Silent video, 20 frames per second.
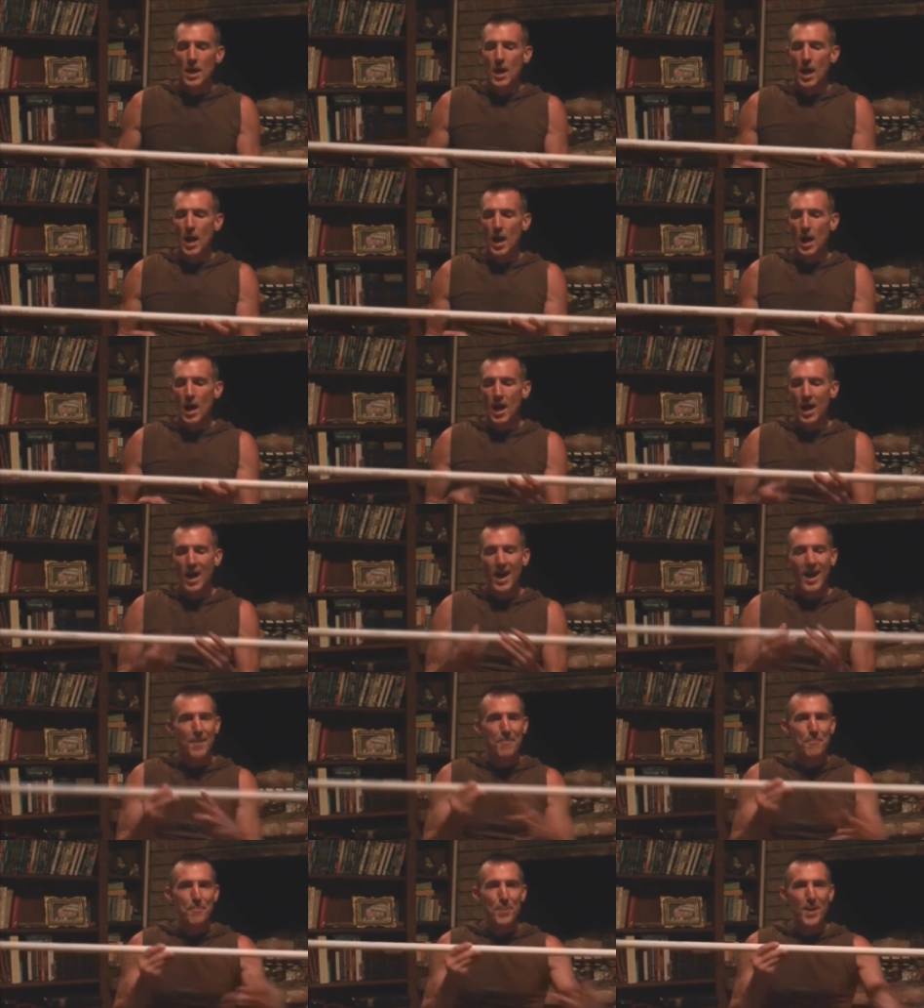
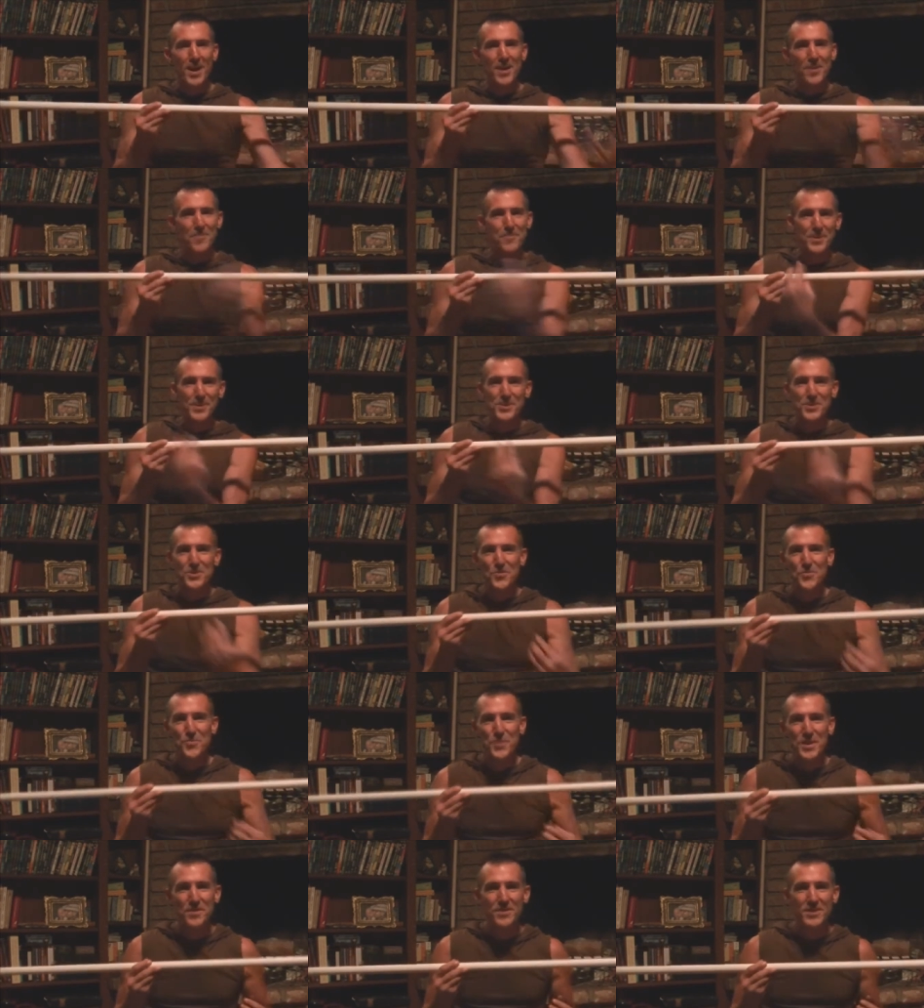I bought a bunch
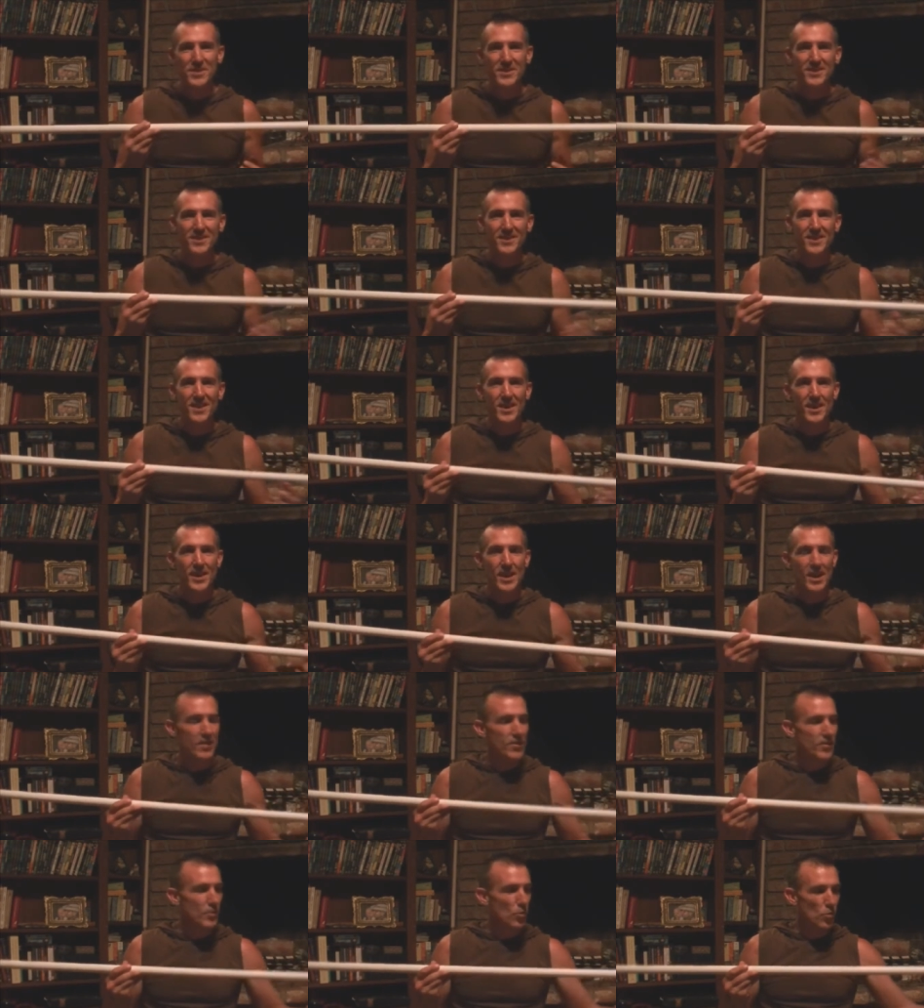of PVC
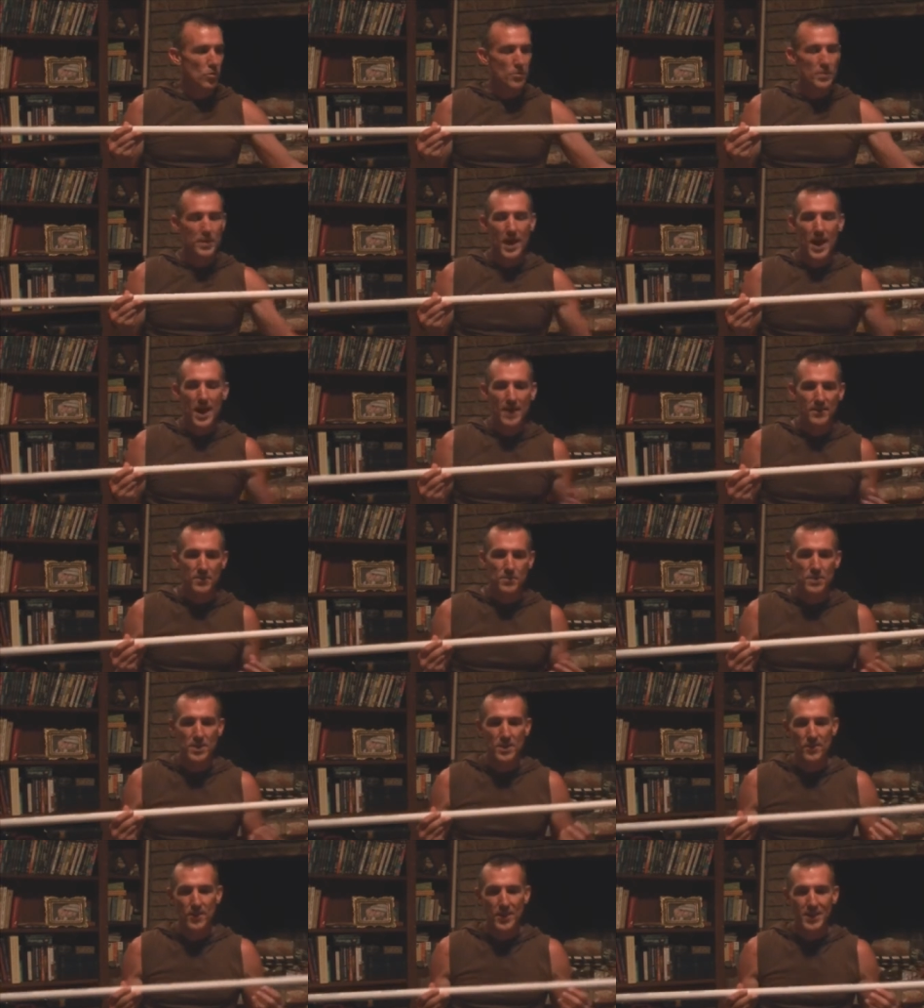and the woman asked
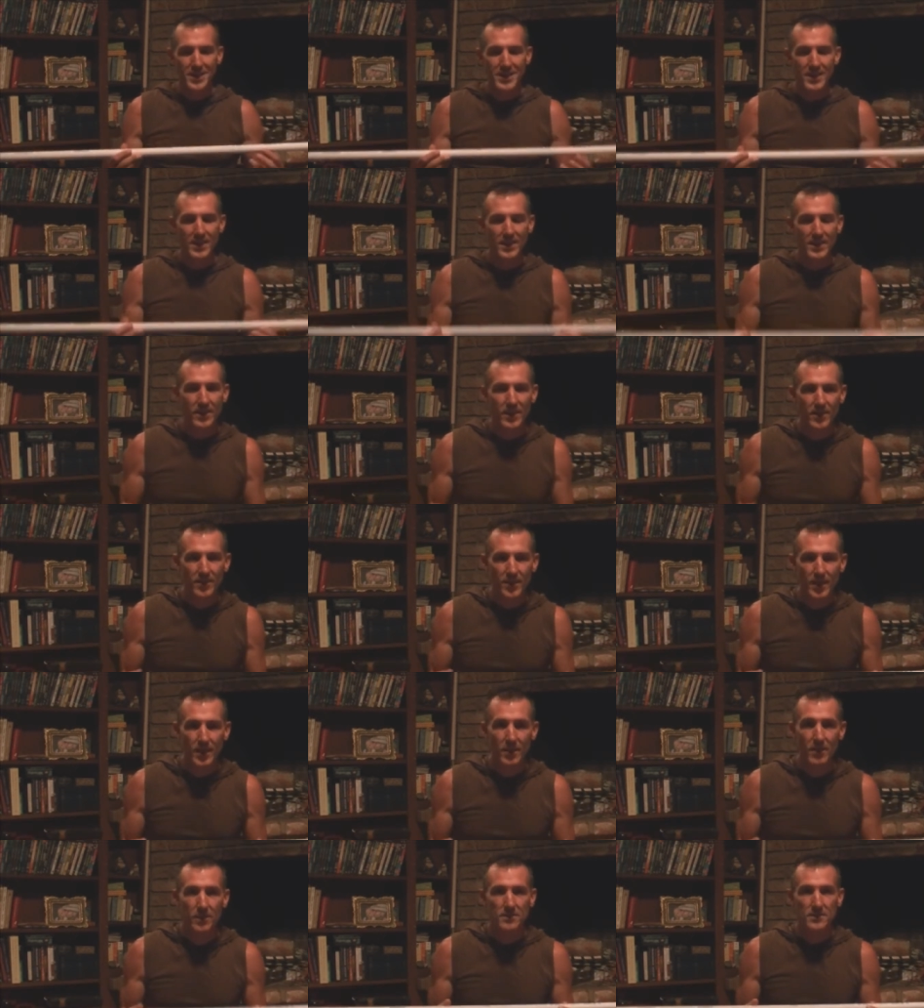me if I needed
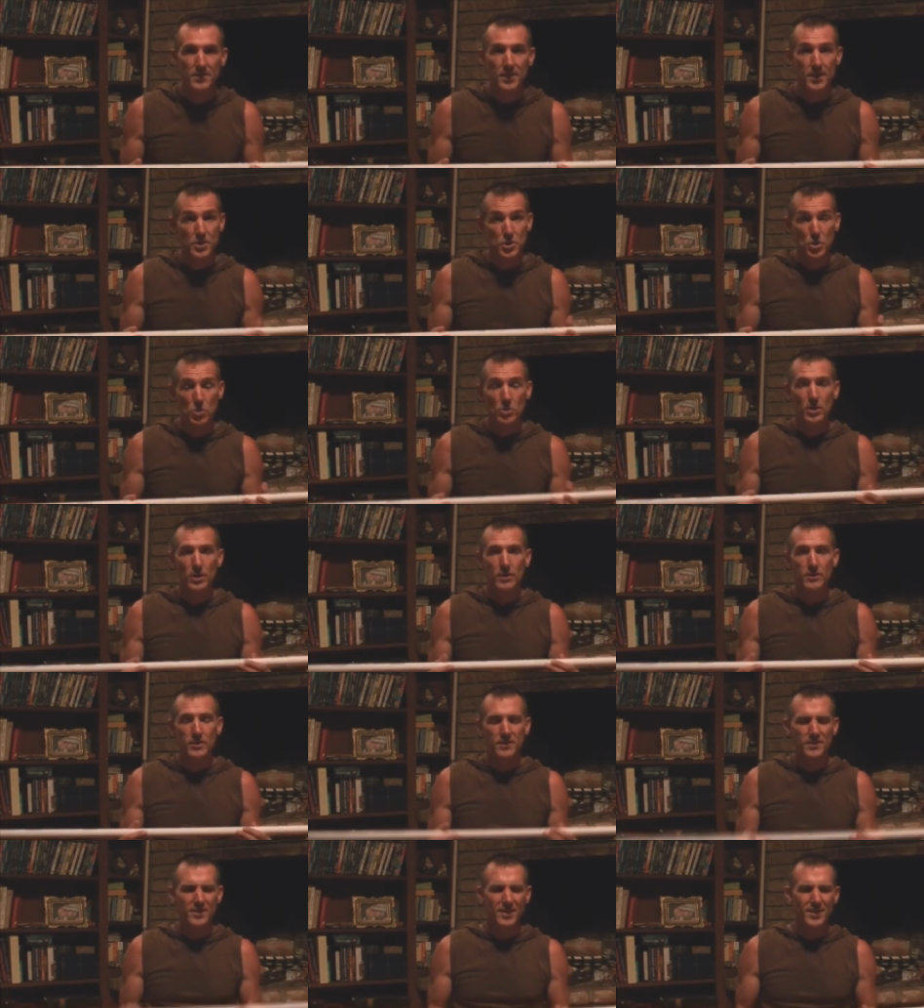anything else, and I
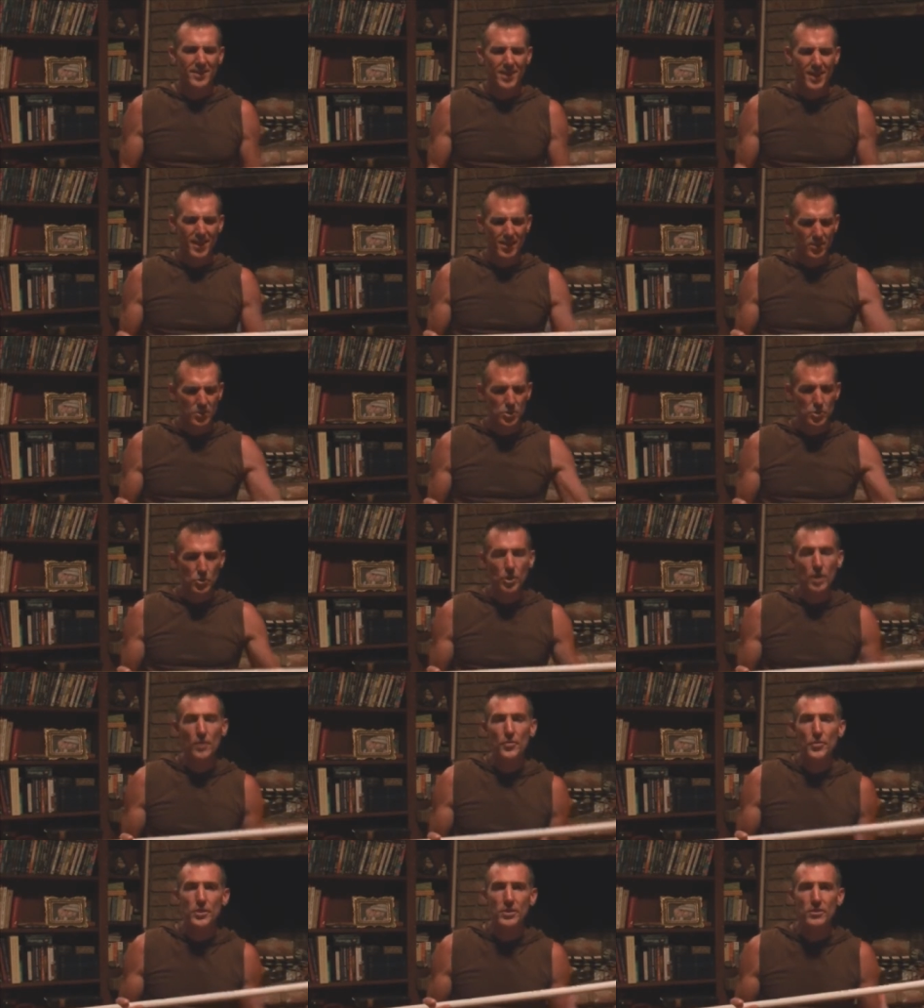jokingly said, yeah, could you
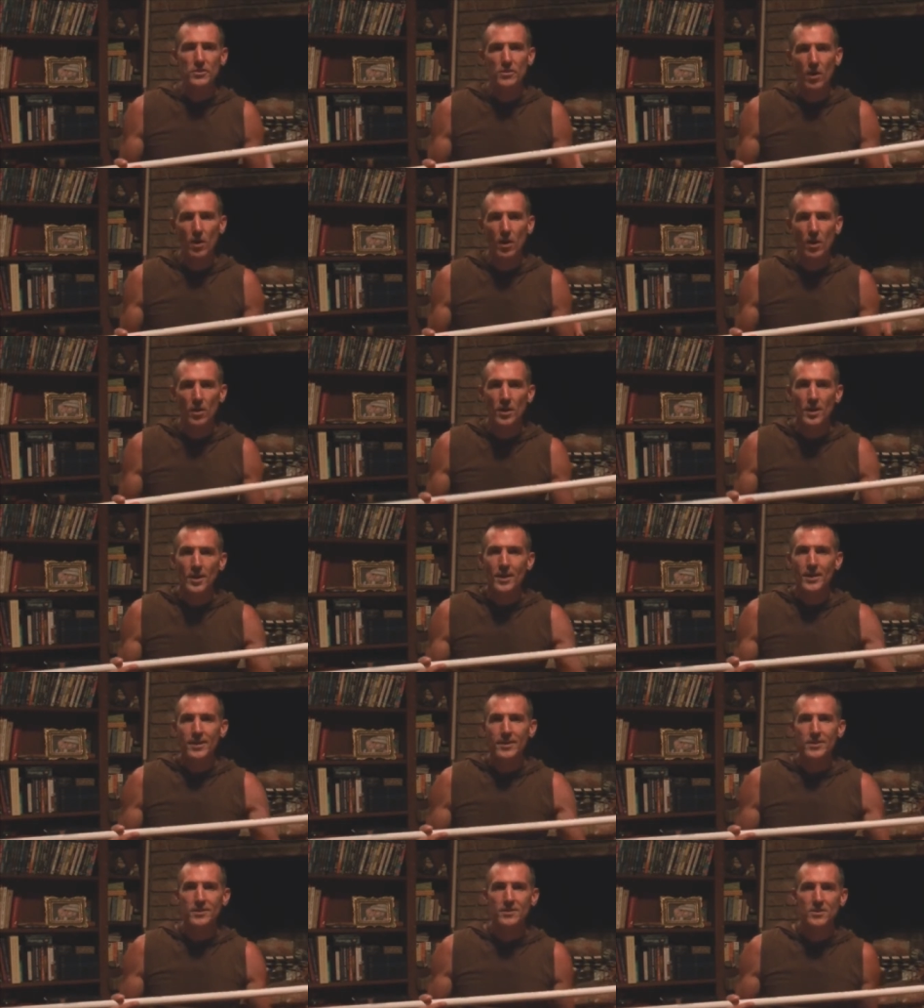cut these all
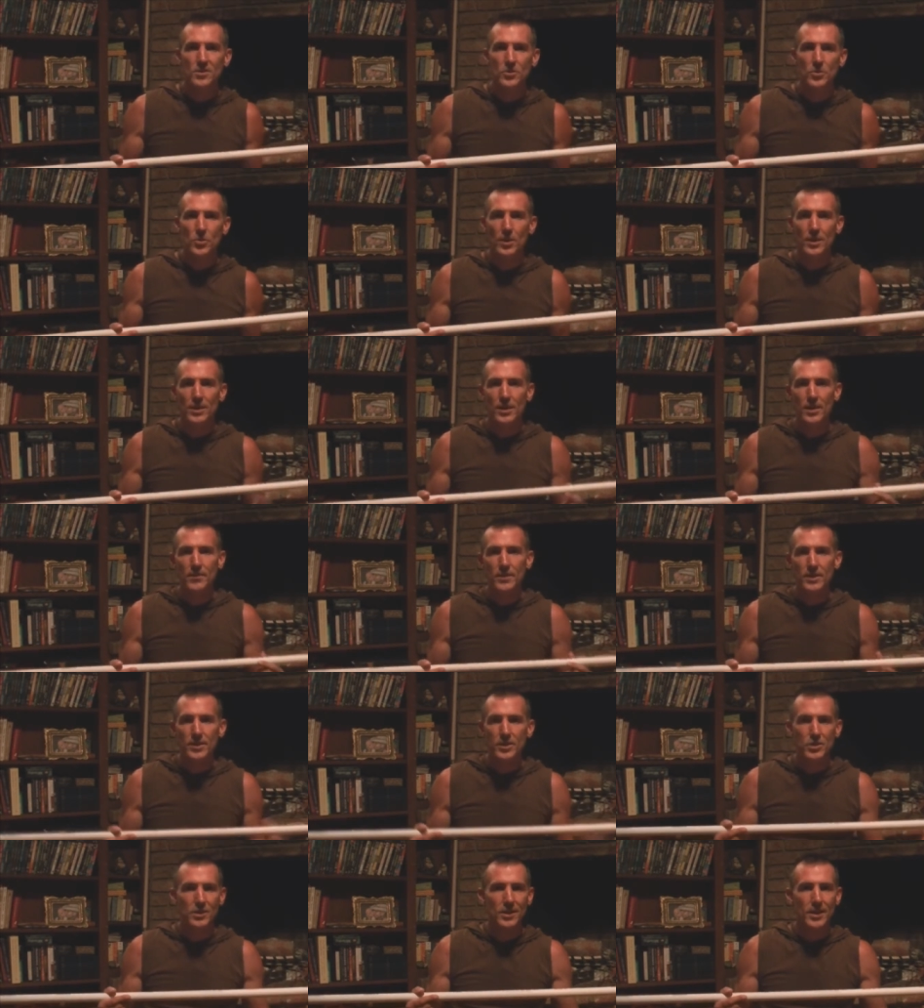into
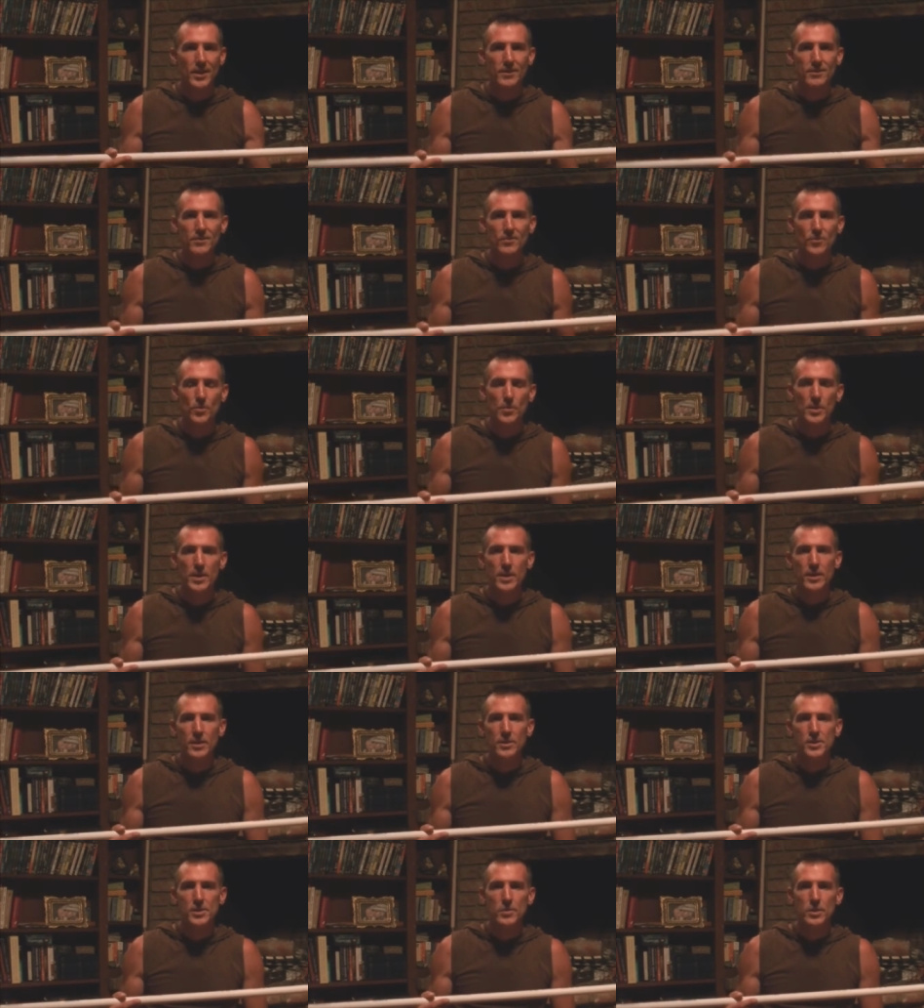11-inch lengths for
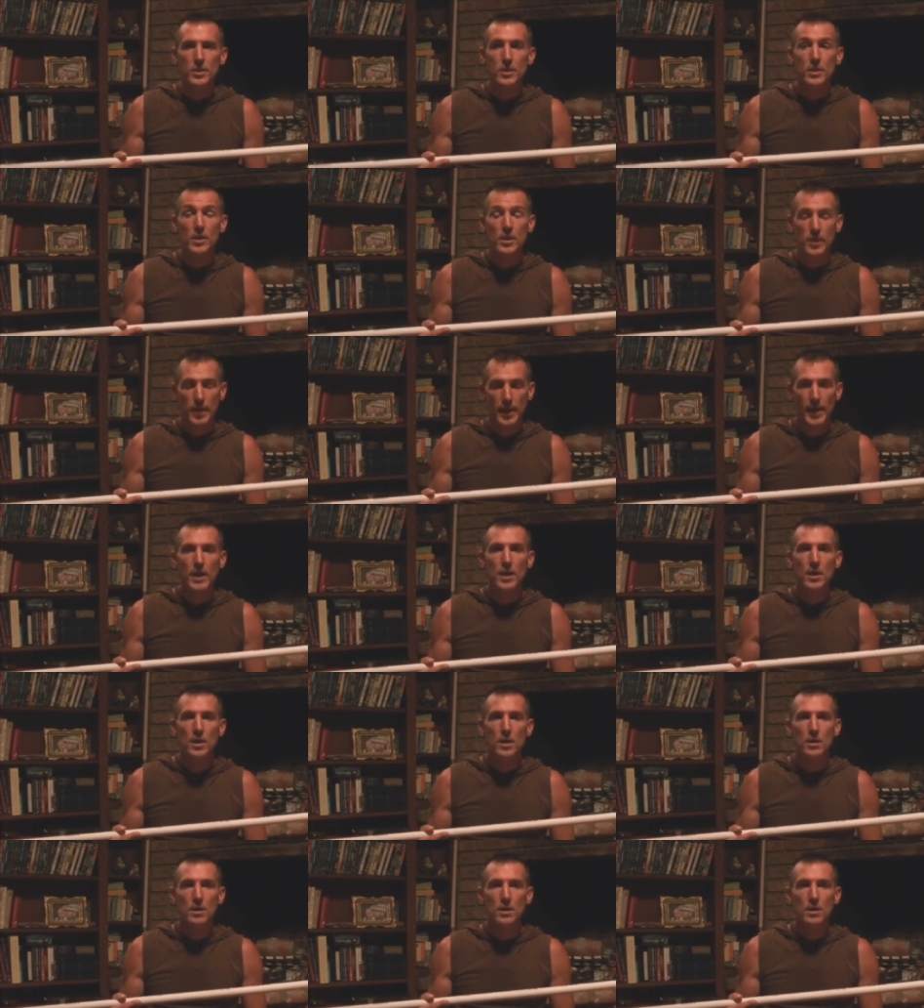me? And she went, yeah.